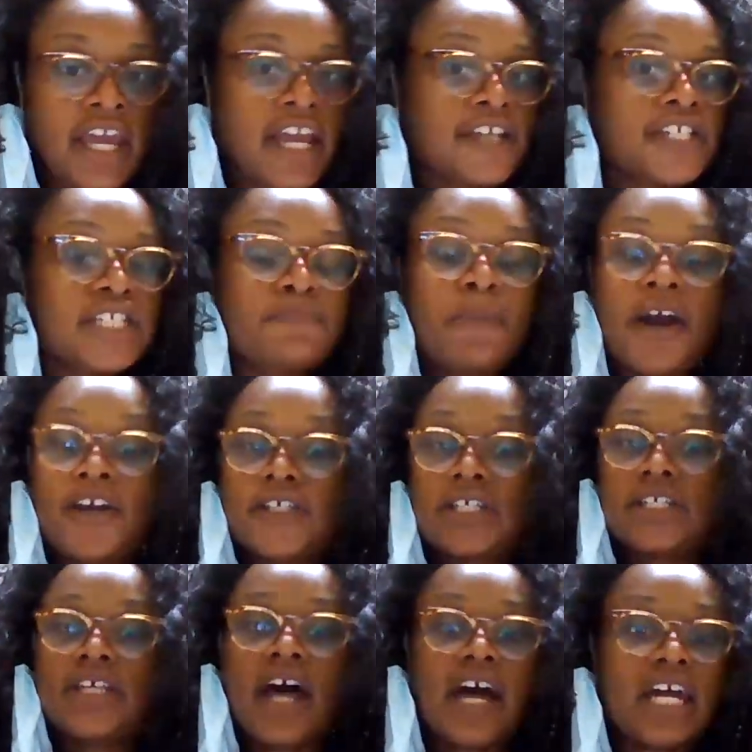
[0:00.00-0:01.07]
Is this
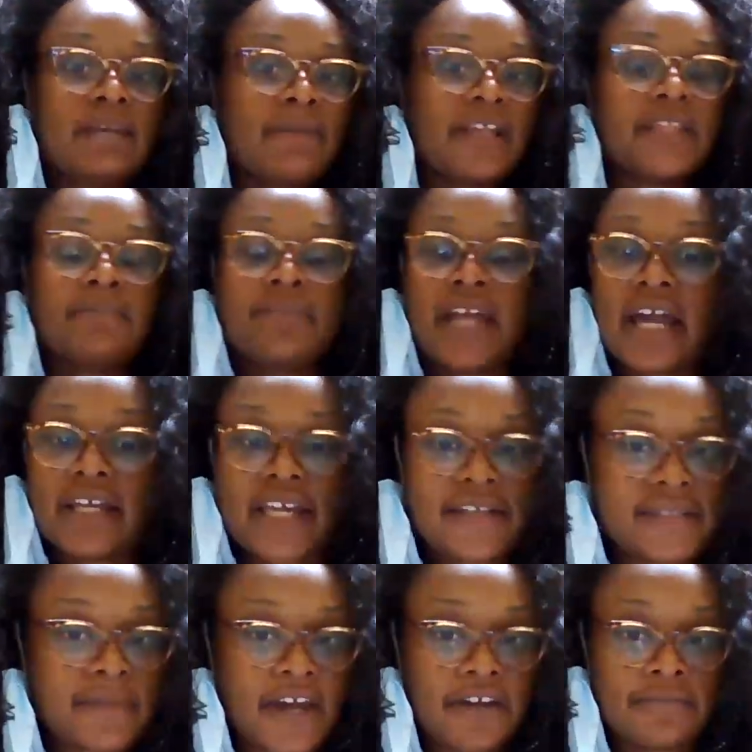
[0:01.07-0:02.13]
person talking about the Black
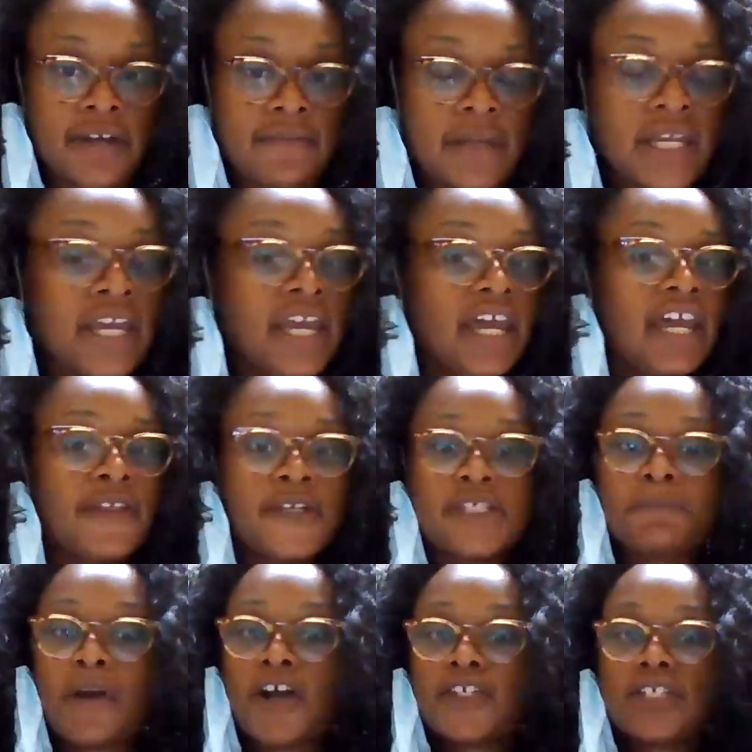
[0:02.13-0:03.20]
Lives Matter movement? Is
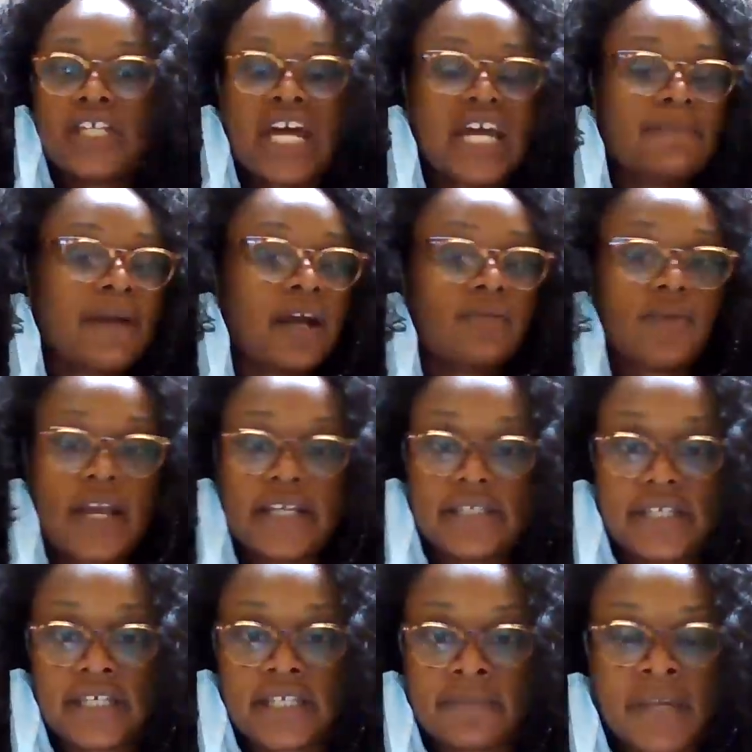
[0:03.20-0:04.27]
this person talking about
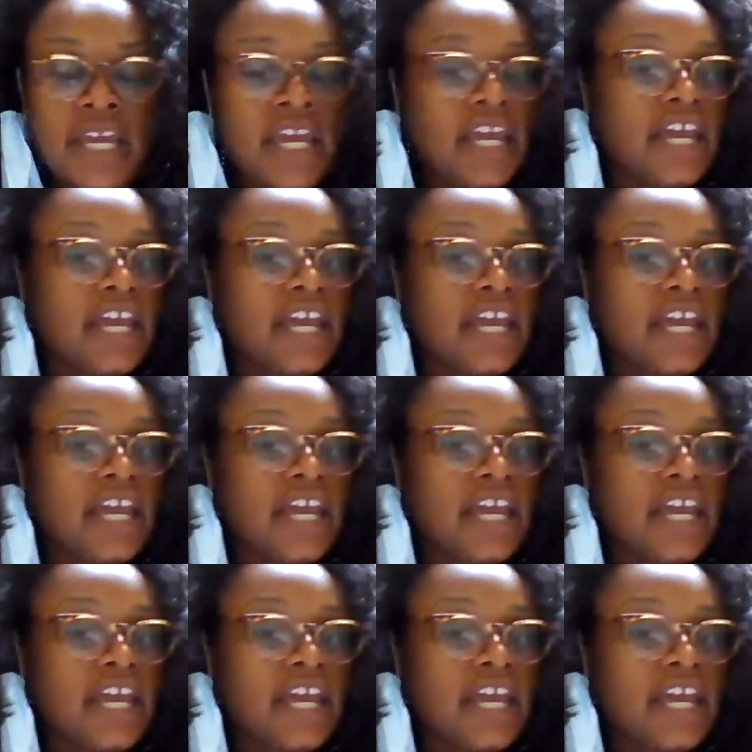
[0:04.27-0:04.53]
racism?